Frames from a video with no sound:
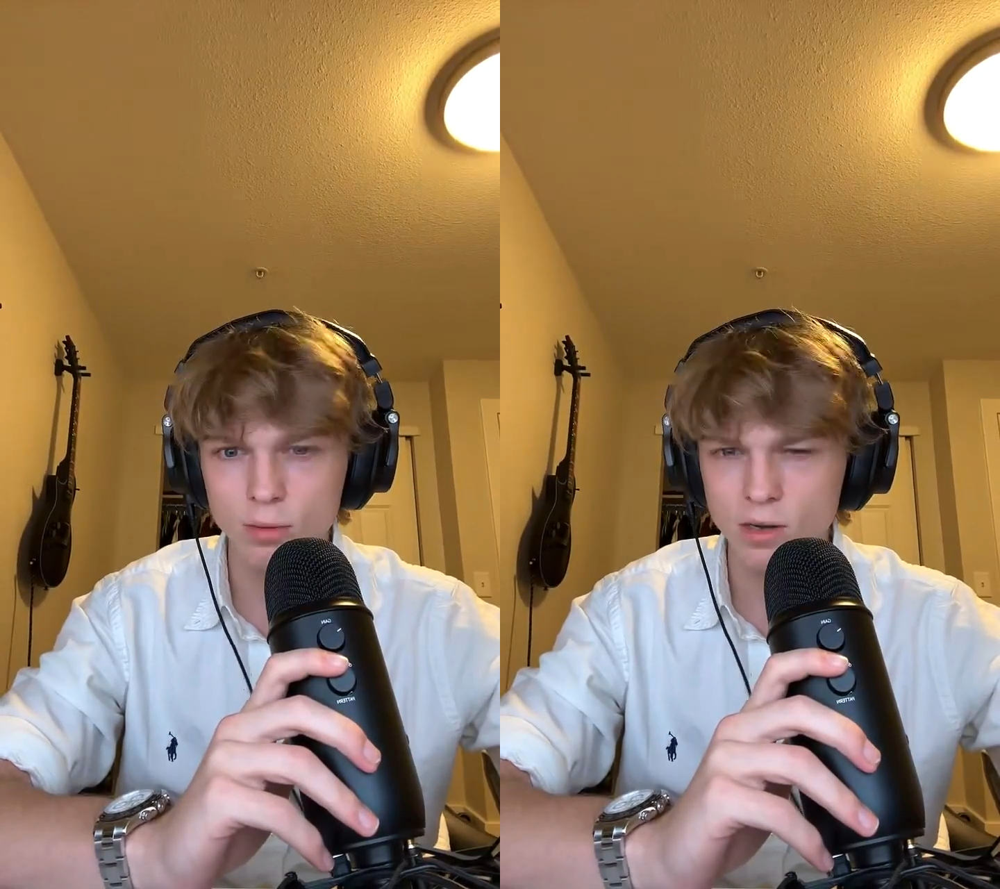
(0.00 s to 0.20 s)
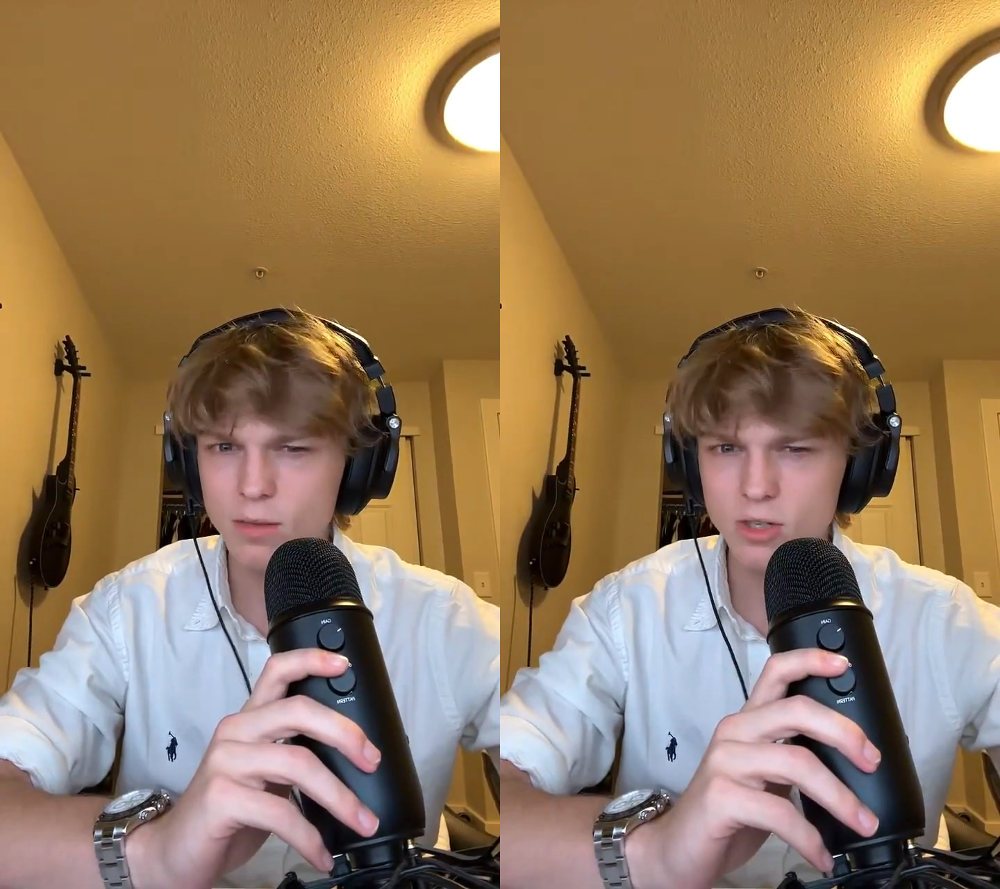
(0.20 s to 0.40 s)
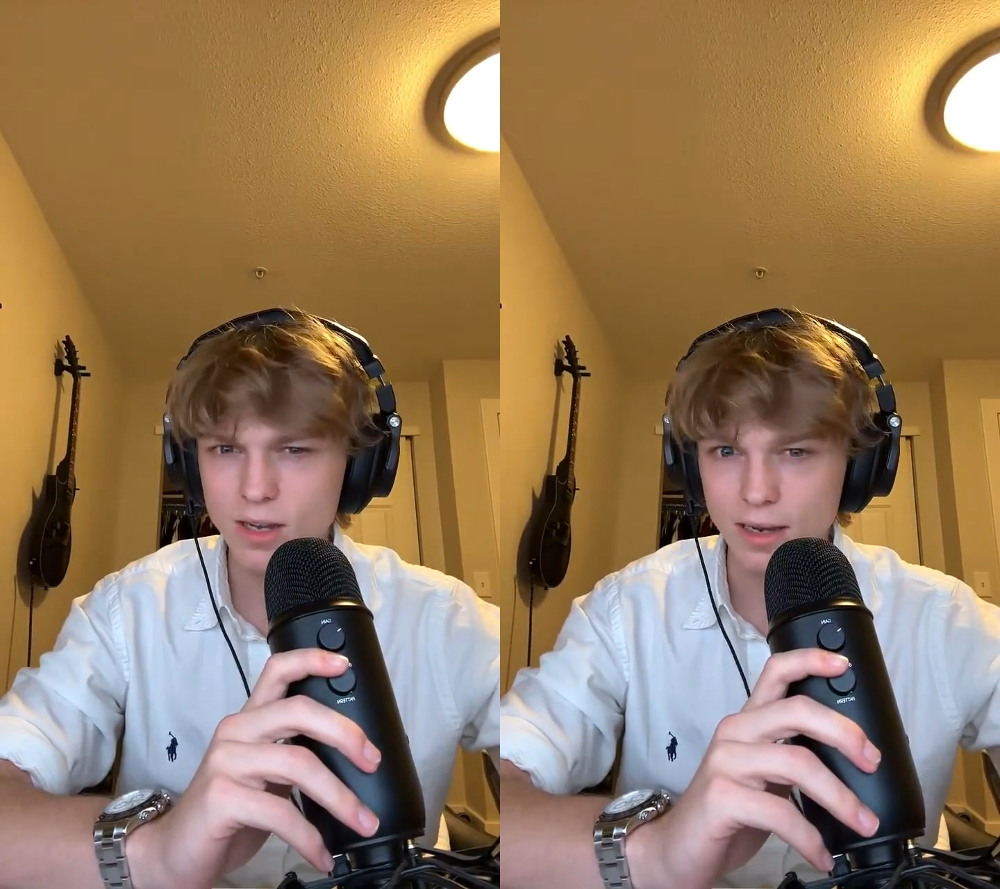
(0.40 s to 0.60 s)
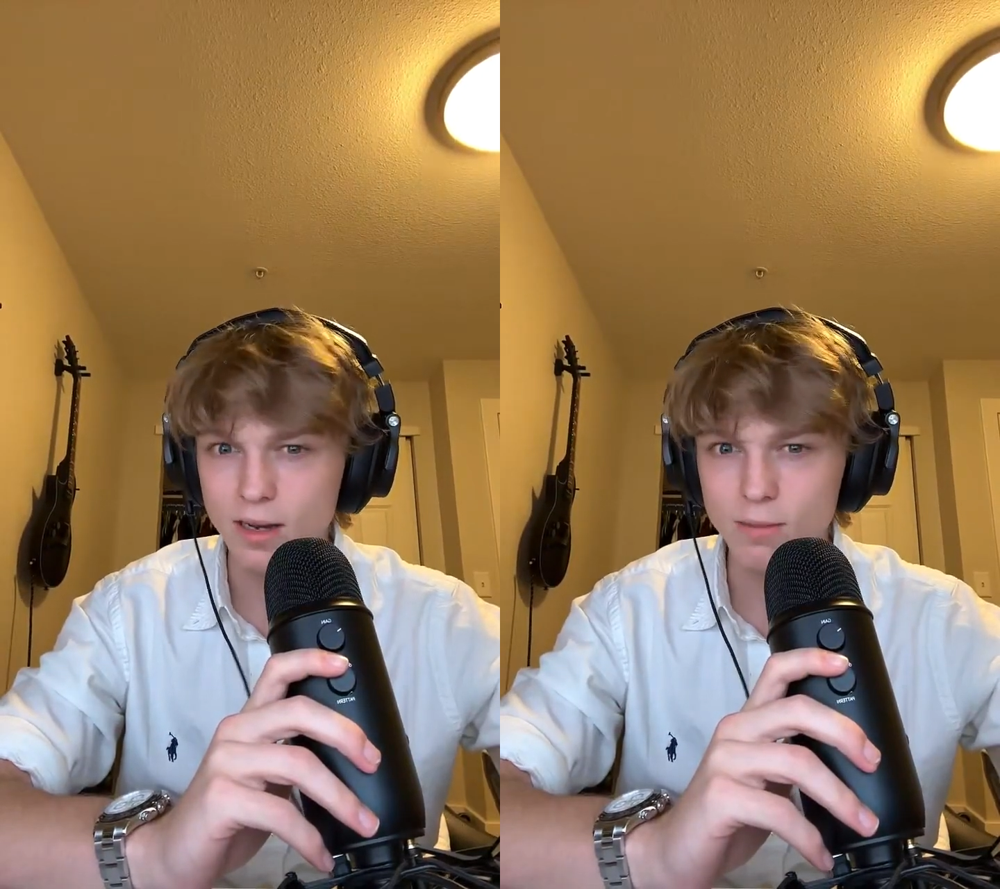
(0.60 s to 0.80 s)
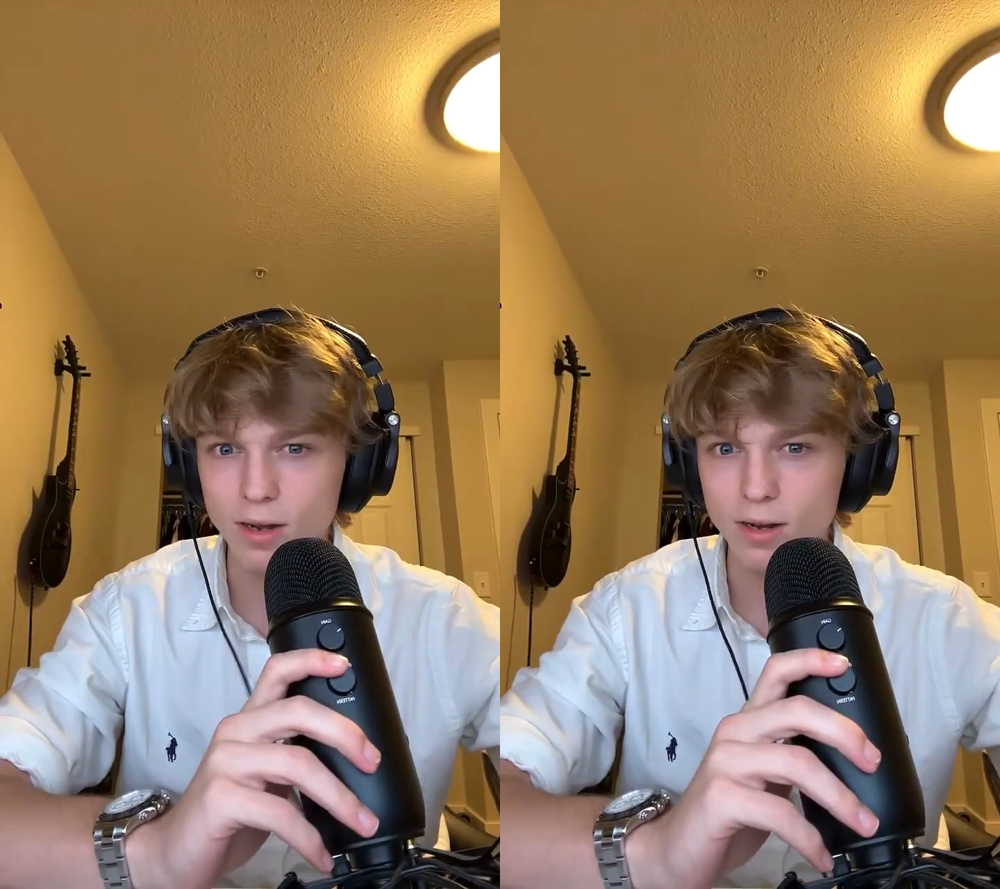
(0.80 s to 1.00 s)
pretty much like
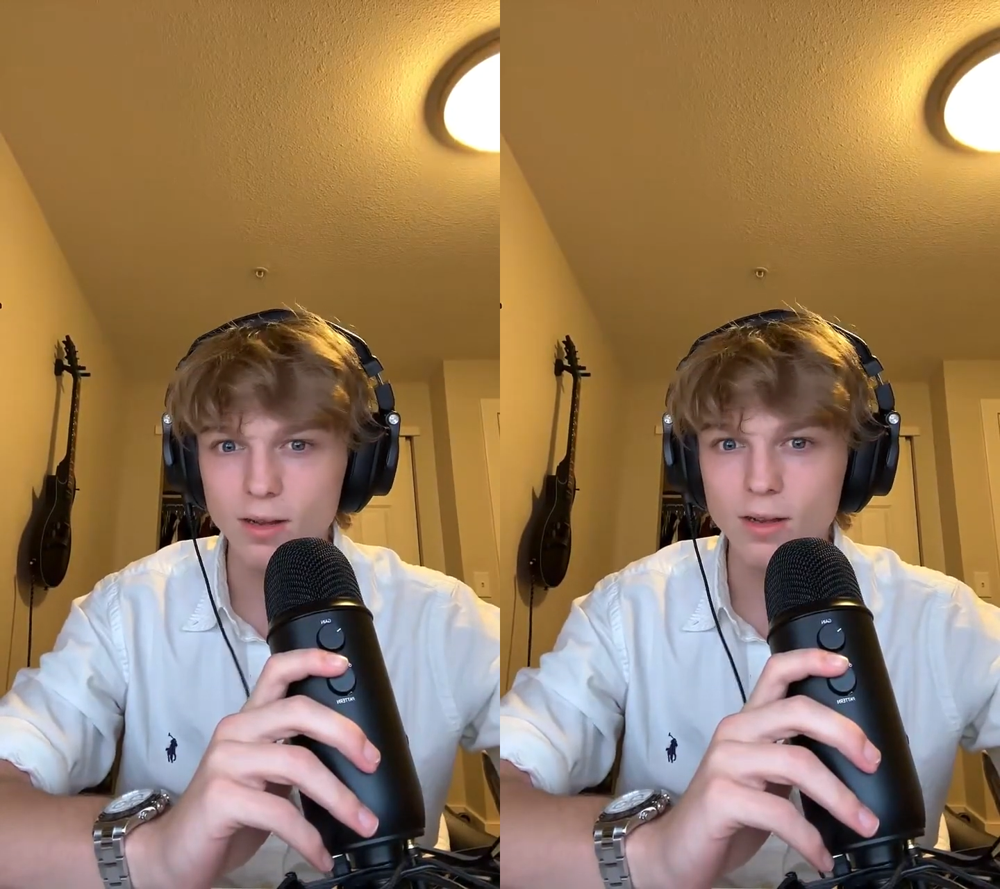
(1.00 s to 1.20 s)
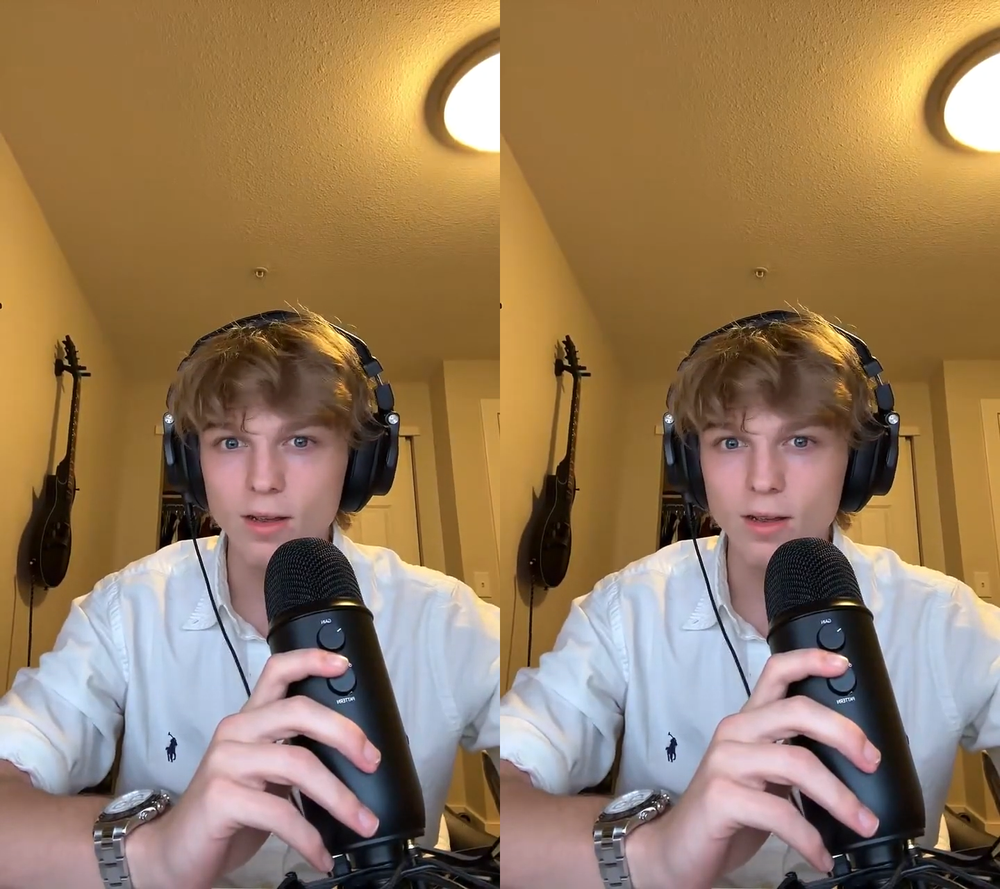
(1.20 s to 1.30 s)
anybody,